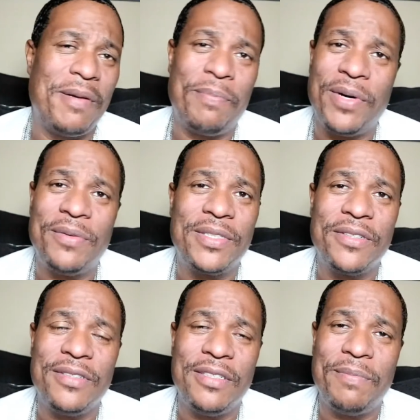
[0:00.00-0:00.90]
butt was
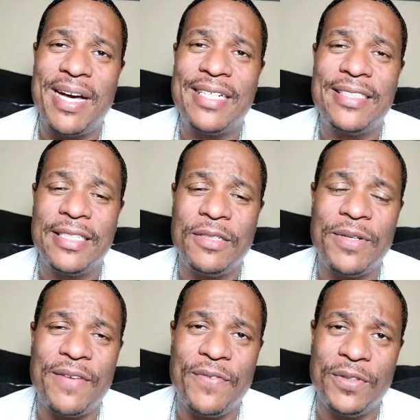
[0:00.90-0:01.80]
hurting on the bicycle when
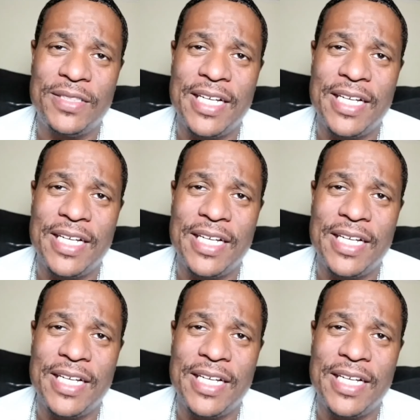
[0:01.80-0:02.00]
I first